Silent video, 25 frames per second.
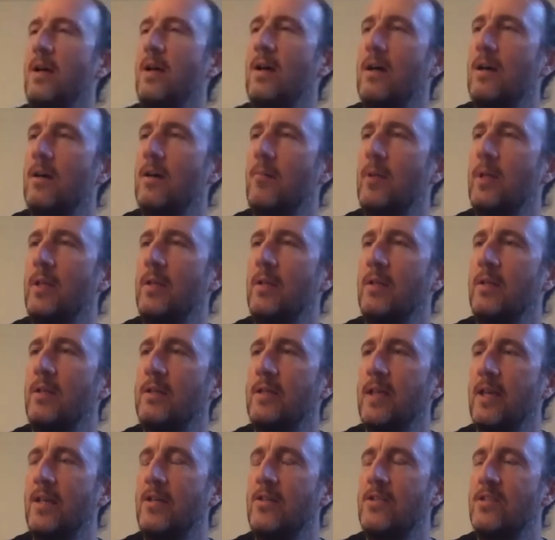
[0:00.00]
mean, the
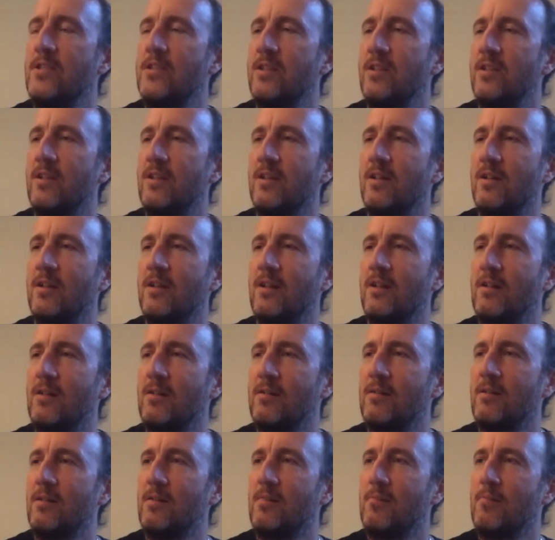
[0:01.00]
dangers are
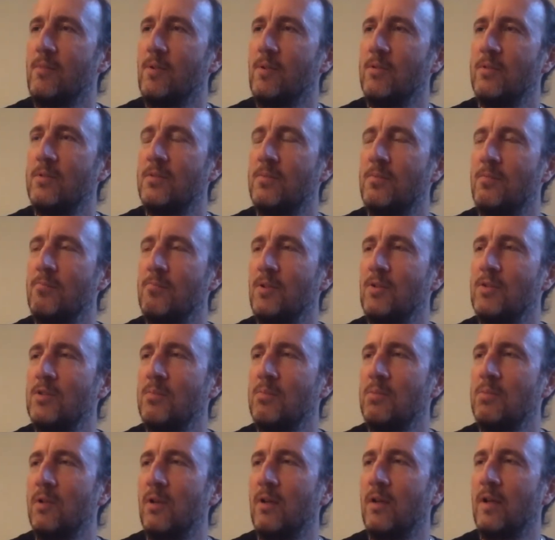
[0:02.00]

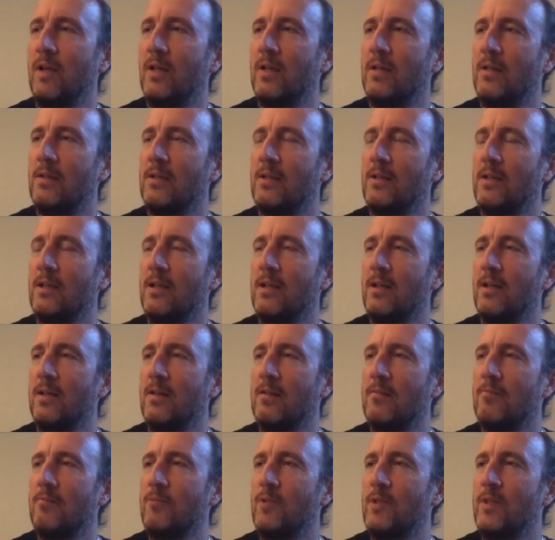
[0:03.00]
multiplying
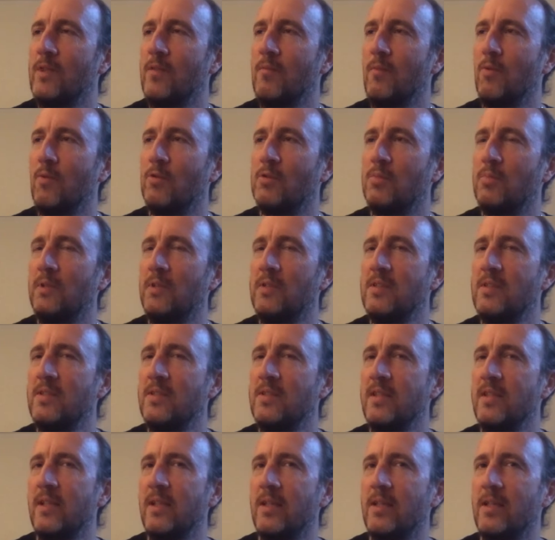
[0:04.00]
with the
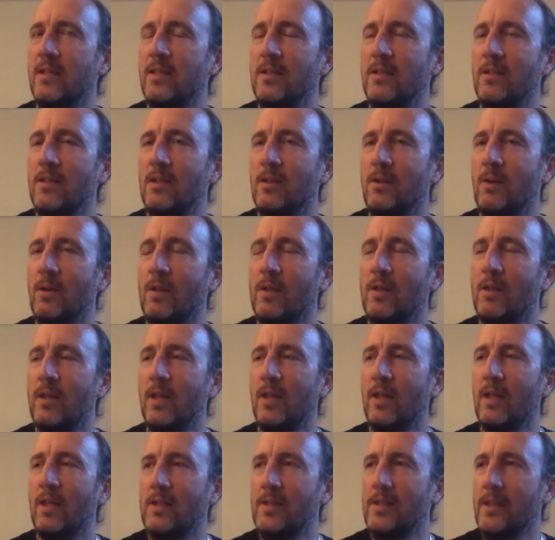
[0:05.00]
multiplicity. You know, I
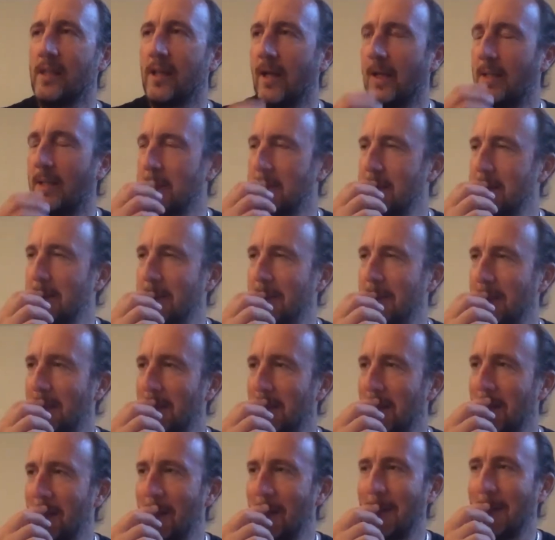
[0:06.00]
think that
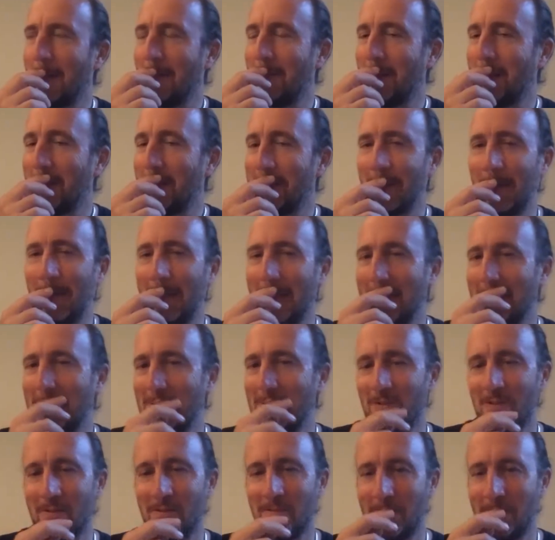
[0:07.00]
the big
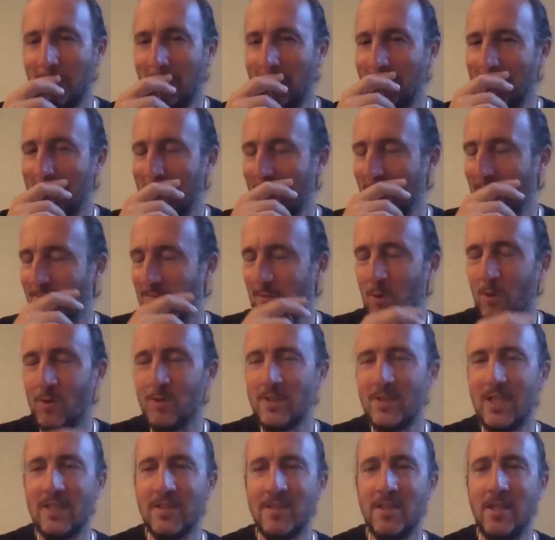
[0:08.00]
danger of
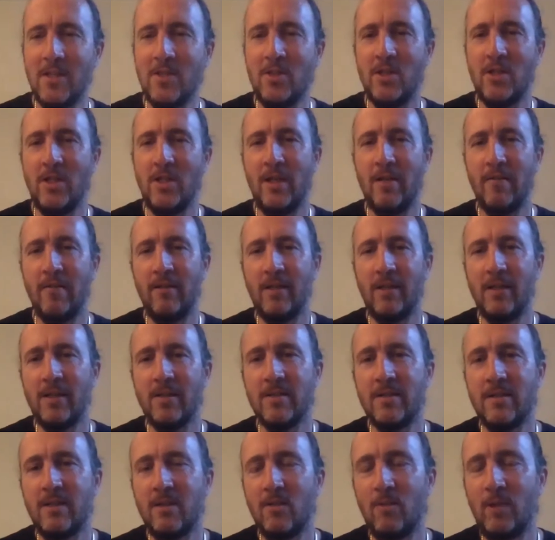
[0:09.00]
context engineering is
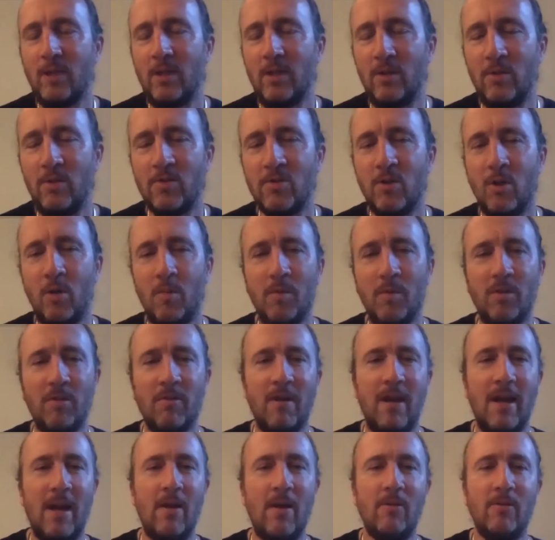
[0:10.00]
that we lose common
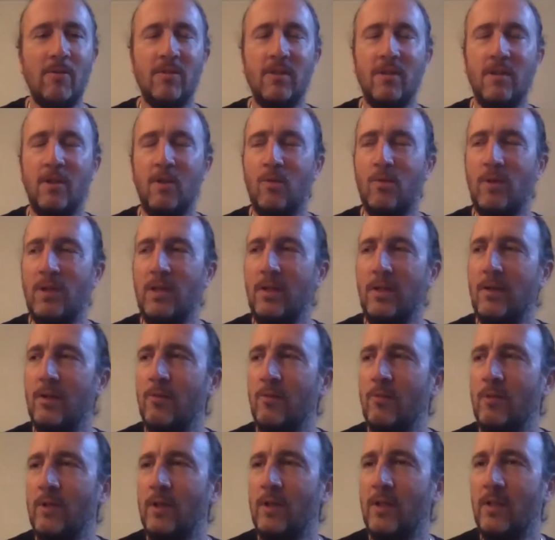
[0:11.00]
ground. You
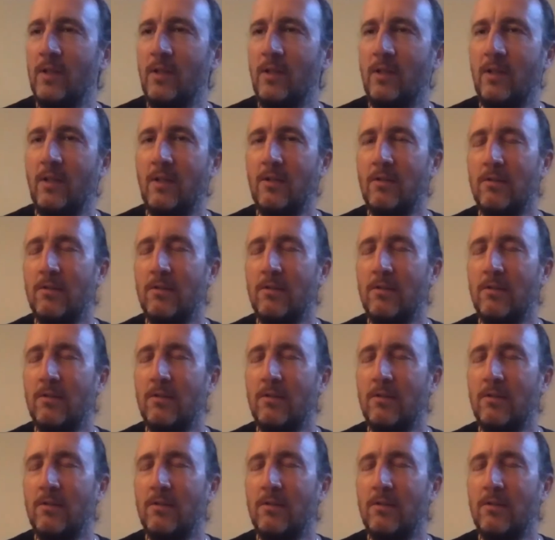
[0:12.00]
know,